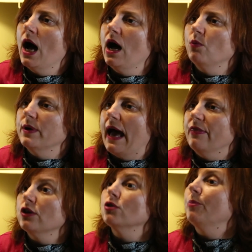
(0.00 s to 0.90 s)
we had the
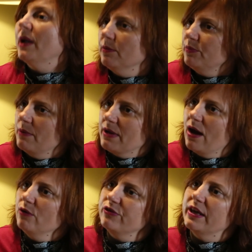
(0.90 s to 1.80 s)
European premiere
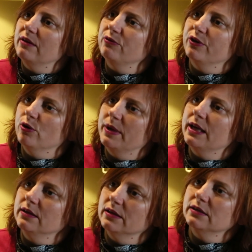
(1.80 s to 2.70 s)
of that film
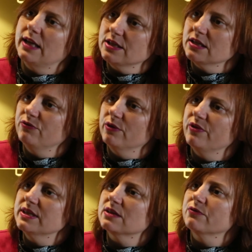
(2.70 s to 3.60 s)
in the London Film
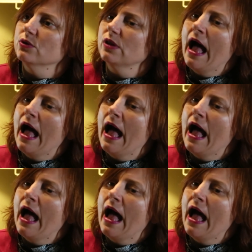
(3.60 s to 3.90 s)
Festival,